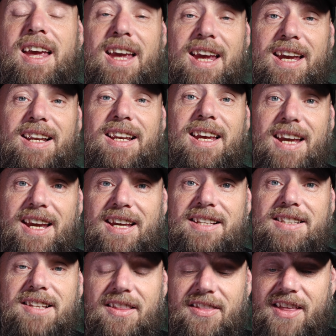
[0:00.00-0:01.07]
It
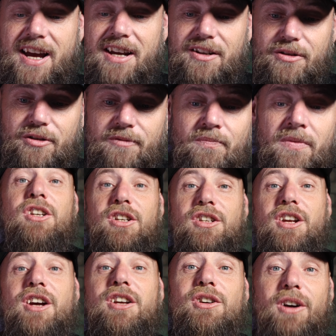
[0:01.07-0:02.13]
is that good. You
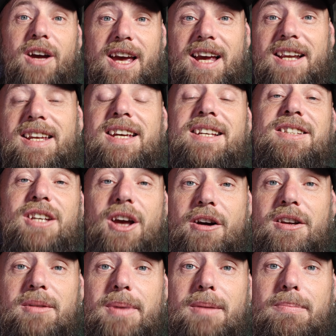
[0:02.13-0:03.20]
know your head is going
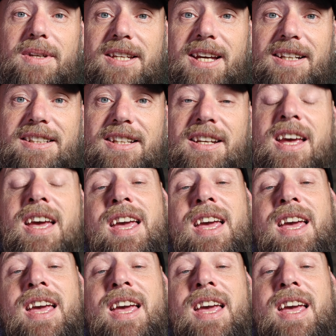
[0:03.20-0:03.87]
to be protected